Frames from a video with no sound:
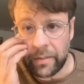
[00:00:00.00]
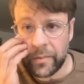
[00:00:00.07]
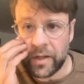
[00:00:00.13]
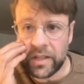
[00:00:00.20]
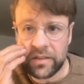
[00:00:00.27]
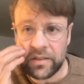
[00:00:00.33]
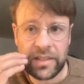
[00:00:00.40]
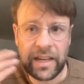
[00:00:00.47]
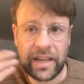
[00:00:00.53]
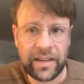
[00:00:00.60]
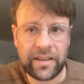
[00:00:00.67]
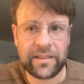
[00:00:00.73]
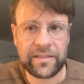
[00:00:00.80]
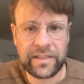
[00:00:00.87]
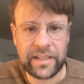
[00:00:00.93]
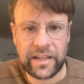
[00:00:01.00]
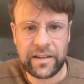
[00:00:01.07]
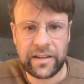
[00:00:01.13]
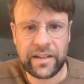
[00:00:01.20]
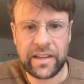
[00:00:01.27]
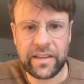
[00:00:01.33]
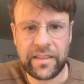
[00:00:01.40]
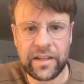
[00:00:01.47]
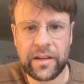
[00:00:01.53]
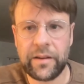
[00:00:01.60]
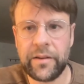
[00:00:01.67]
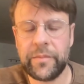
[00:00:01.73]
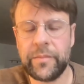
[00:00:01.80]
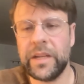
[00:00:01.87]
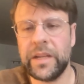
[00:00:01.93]
I'm not saying necessarily that the
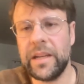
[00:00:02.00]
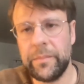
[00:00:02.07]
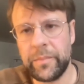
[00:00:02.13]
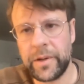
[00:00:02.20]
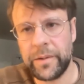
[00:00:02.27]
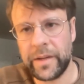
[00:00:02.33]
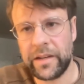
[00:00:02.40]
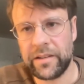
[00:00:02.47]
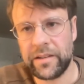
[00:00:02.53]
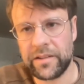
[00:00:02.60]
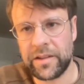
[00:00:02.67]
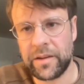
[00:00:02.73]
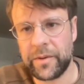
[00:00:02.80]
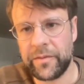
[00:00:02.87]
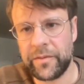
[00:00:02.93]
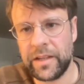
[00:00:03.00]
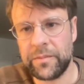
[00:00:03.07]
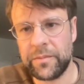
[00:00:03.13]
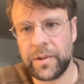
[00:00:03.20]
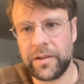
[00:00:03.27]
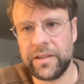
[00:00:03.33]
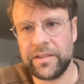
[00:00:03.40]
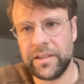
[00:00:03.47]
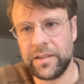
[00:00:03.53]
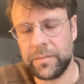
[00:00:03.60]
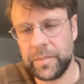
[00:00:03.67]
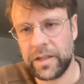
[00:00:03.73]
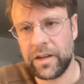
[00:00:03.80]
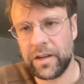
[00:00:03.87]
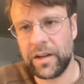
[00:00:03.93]
government implemented some of these policies
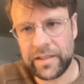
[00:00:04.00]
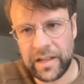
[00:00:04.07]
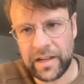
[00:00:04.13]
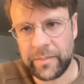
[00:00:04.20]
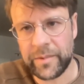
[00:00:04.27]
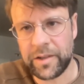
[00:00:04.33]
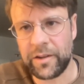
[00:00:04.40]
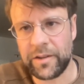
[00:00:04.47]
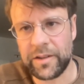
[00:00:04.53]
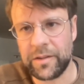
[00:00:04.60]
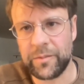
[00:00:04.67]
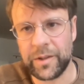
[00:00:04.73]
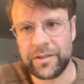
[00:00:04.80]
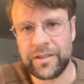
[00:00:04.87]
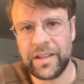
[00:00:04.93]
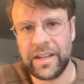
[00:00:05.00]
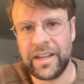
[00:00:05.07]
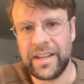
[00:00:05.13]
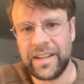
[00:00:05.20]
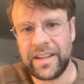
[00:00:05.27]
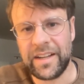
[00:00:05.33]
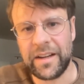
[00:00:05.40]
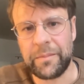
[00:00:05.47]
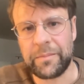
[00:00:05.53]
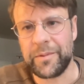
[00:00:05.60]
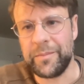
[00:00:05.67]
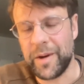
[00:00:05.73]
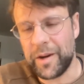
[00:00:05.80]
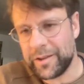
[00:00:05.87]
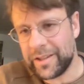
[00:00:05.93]
because Ilham Tohti was uh,
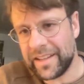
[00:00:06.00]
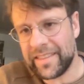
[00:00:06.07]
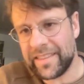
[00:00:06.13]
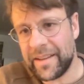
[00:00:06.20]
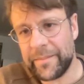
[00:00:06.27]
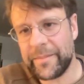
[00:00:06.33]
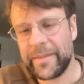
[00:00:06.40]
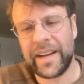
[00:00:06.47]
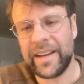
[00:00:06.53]
promoting them.